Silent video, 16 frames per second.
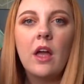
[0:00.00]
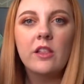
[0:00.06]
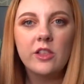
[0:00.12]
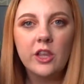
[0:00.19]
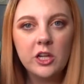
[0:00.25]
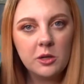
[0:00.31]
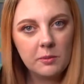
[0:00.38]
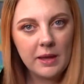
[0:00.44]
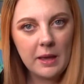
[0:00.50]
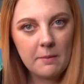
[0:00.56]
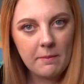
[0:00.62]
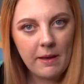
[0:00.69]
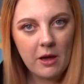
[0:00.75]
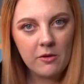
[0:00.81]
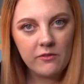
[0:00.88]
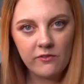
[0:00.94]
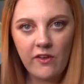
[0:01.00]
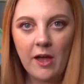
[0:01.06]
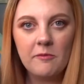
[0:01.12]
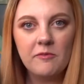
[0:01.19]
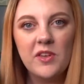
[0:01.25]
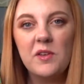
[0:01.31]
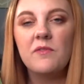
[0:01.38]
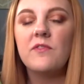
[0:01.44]
A little bit about
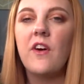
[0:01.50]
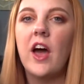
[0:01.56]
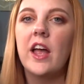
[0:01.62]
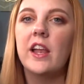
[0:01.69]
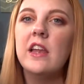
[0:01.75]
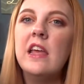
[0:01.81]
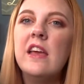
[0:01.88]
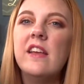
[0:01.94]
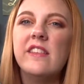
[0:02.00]
FabFitFun.